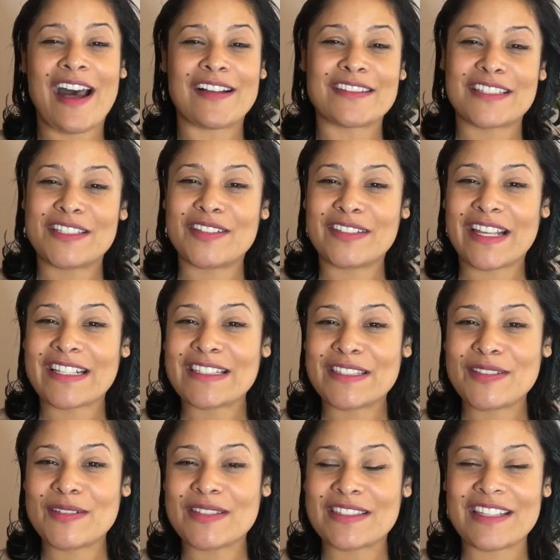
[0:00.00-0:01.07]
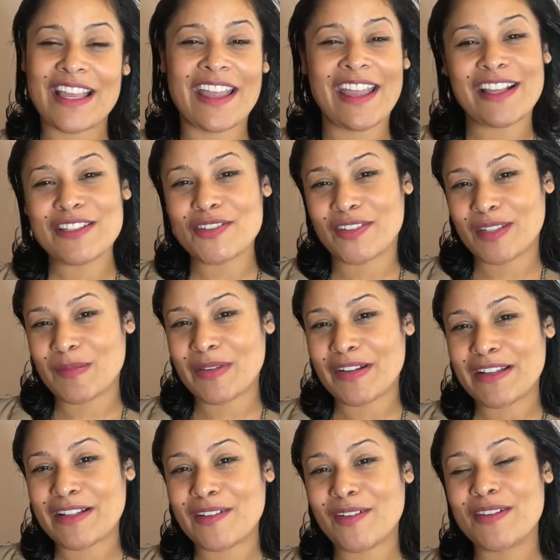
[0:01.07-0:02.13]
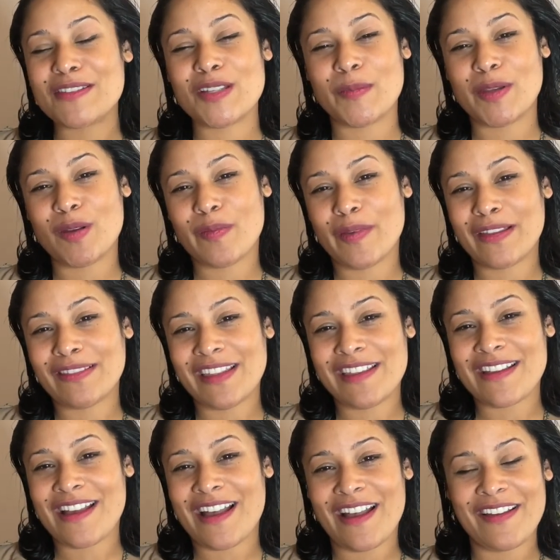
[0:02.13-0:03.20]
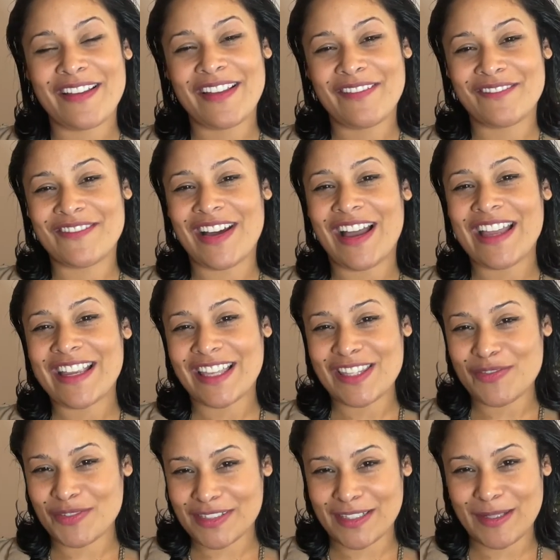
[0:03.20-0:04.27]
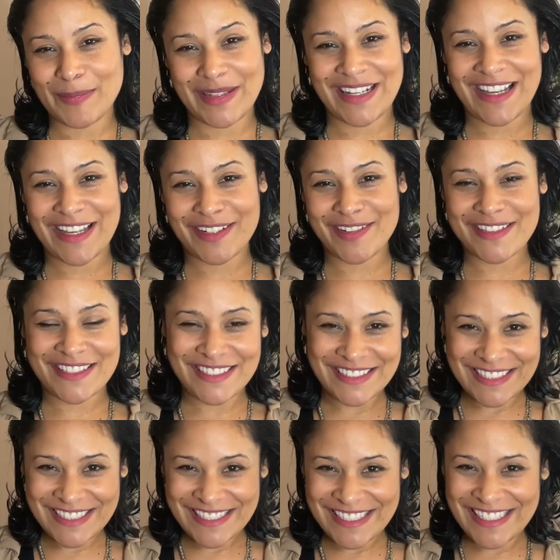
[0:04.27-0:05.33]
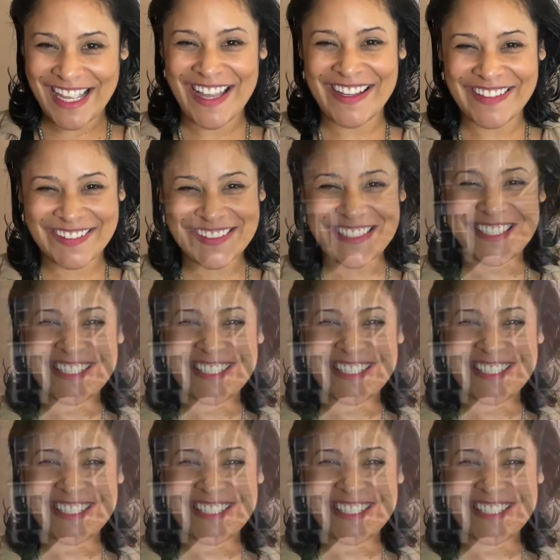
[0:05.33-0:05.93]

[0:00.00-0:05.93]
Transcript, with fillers: I'll see you next Tuesday. Enjoy the miracles. Dios me los bendiga. Bye. Que disfruten los milagros.